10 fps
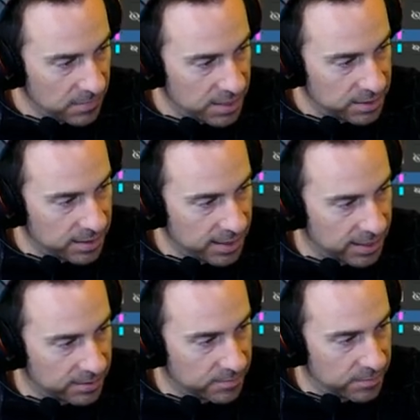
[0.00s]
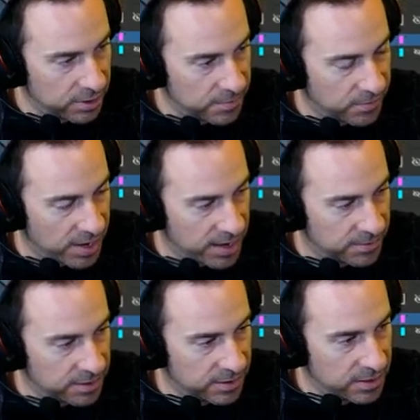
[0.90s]
and you can like pull them
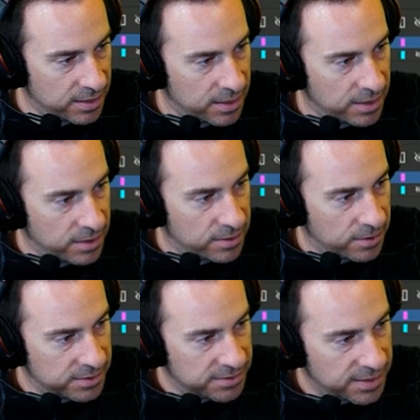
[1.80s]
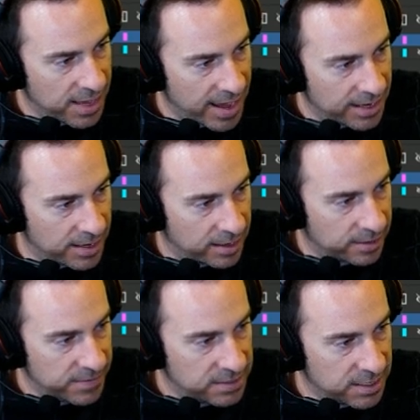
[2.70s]
around. Notice that the
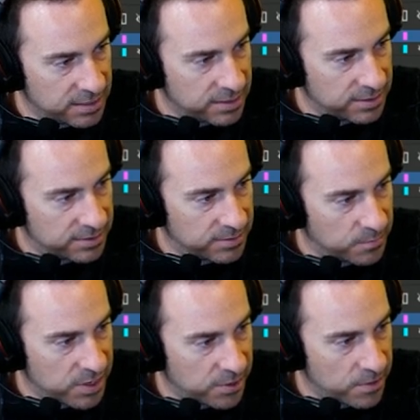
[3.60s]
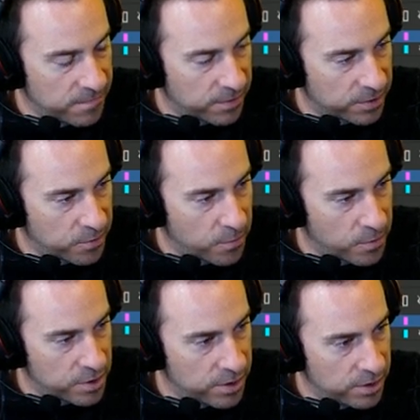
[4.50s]
iconography changes. When you're over a
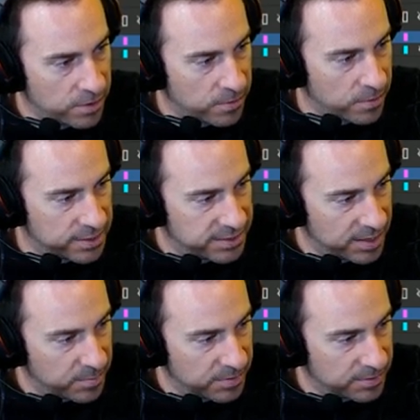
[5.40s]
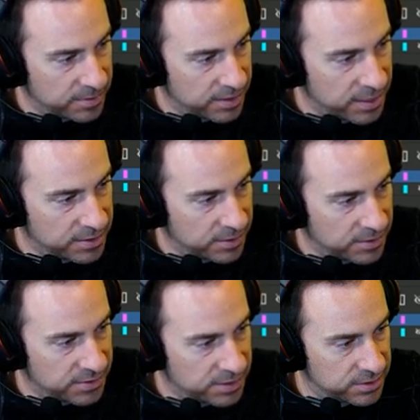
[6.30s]
corner or a tip, it
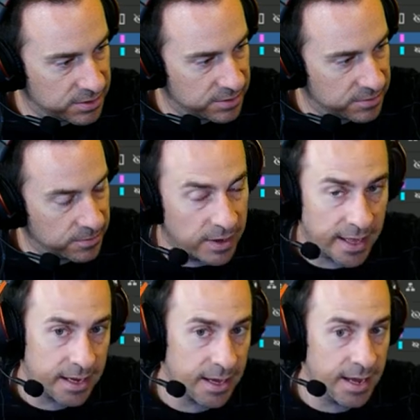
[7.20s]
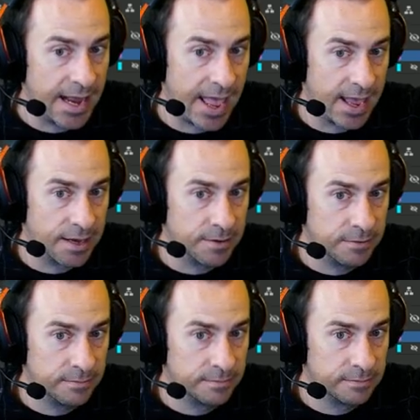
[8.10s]
turns into like an
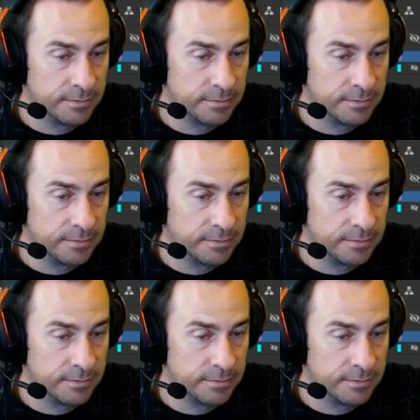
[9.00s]
angle,